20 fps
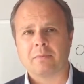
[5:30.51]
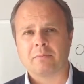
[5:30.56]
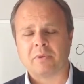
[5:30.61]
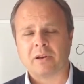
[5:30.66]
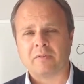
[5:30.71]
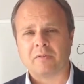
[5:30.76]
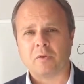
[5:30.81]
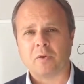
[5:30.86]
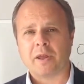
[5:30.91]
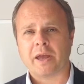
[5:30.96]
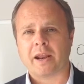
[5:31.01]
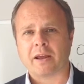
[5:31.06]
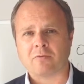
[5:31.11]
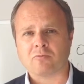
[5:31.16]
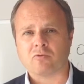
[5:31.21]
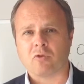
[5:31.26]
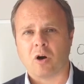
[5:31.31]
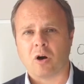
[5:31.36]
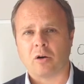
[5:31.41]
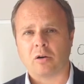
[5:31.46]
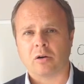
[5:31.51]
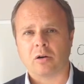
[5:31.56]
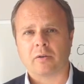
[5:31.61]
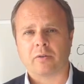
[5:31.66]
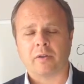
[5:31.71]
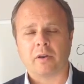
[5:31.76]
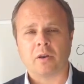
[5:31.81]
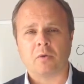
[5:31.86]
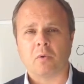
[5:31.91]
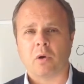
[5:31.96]
But if you get it wrong,
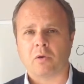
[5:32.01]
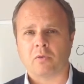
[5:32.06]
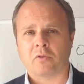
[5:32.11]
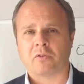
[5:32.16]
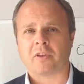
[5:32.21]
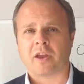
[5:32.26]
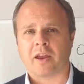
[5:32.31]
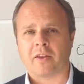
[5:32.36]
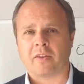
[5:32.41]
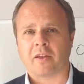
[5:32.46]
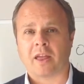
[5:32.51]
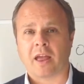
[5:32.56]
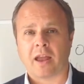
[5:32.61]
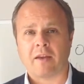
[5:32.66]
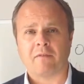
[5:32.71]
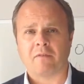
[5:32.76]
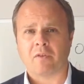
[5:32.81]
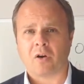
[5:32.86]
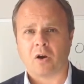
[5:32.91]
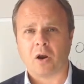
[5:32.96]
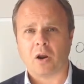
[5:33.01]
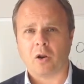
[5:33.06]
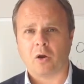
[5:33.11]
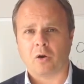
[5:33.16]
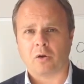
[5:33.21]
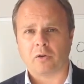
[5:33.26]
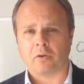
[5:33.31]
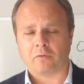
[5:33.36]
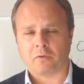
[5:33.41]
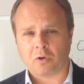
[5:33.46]
then you won't stay in the game very
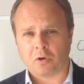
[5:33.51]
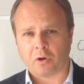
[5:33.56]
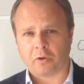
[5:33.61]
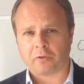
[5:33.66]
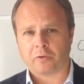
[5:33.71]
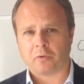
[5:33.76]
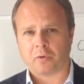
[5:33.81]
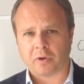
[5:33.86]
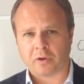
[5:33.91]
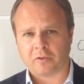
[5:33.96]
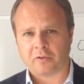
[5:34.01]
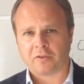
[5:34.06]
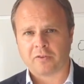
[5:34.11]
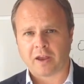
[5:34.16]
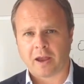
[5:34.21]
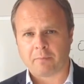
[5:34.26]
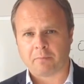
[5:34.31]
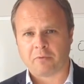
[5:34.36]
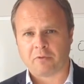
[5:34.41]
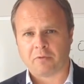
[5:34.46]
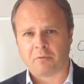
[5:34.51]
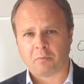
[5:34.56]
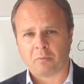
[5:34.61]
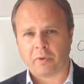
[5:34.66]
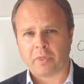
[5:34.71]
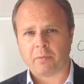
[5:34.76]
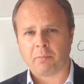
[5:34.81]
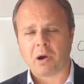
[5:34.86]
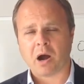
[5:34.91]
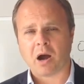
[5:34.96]
long. You've got to accept
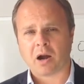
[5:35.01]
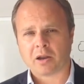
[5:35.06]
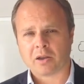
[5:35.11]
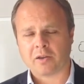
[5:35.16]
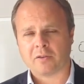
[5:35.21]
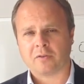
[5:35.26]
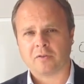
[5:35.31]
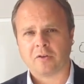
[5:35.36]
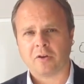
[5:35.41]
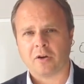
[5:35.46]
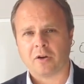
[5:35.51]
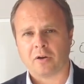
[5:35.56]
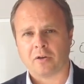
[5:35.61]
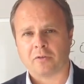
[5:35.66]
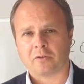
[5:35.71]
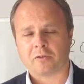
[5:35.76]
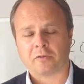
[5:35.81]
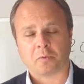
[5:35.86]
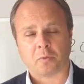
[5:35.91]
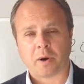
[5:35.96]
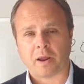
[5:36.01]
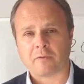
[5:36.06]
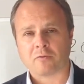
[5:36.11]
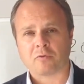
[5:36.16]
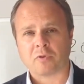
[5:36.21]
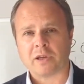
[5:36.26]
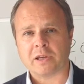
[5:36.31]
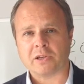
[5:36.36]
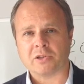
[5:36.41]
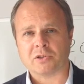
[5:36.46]
when the market turns, for whatever
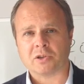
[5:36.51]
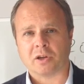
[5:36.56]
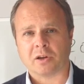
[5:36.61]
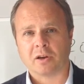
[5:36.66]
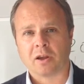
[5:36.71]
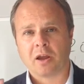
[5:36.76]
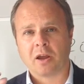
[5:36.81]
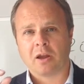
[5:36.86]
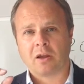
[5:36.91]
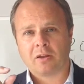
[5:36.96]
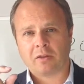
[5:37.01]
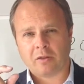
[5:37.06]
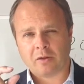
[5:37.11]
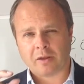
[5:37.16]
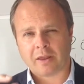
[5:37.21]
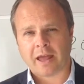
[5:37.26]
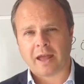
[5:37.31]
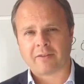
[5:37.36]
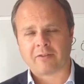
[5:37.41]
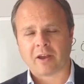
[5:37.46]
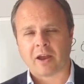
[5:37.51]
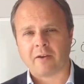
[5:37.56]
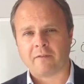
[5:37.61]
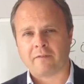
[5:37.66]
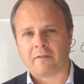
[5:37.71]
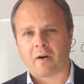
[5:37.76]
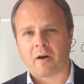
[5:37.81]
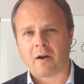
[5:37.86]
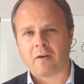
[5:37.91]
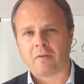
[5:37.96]
reason, you get out
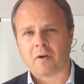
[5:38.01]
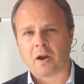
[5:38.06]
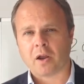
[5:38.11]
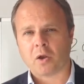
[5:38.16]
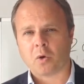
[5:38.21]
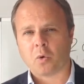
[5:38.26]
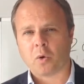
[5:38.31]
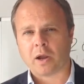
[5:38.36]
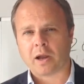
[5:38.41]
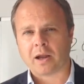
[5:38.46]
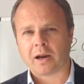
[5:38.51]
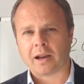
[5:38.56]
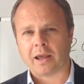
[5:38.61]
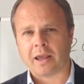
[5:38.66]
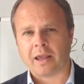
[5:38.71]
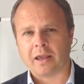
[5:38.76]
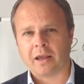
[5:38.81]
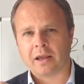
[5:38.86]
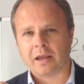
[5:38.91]
very, very quickly.